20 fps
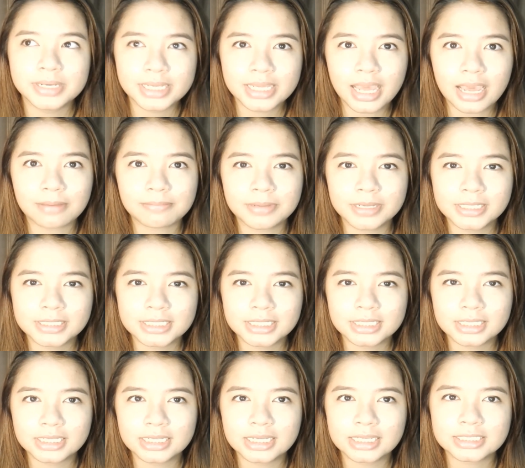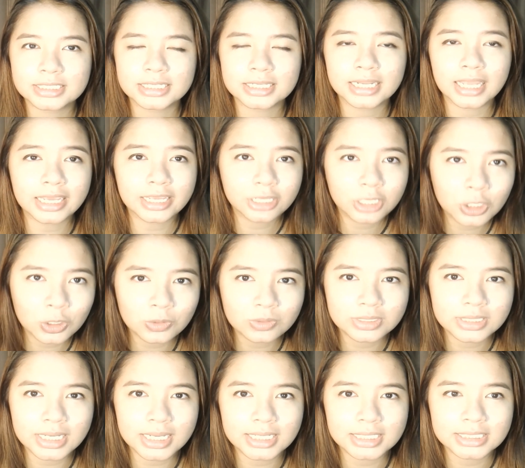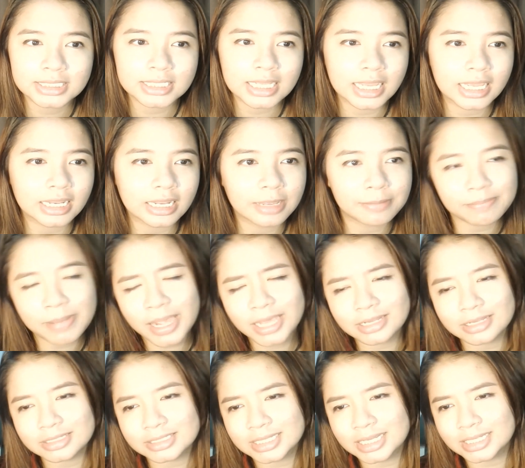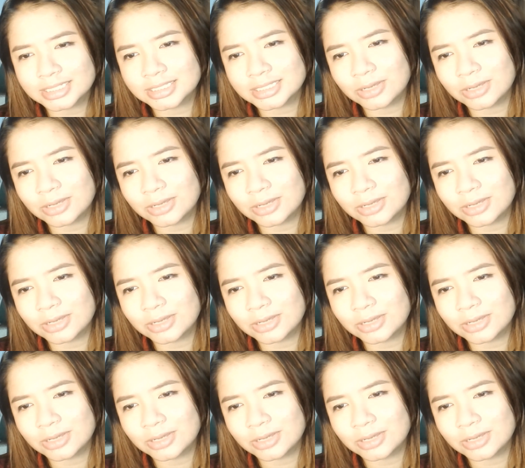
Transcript: But yeah, basically it's an IQ test and a pilot test.